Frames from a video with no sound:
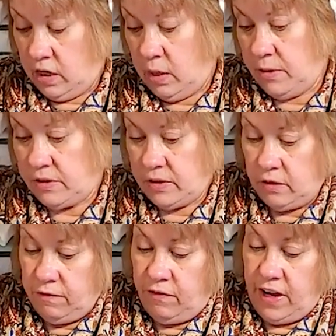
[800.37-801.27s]
Keep his
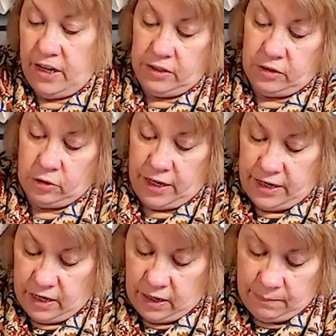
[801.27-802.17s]
little face
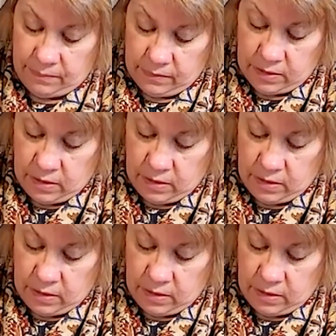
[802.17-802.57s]
straight up.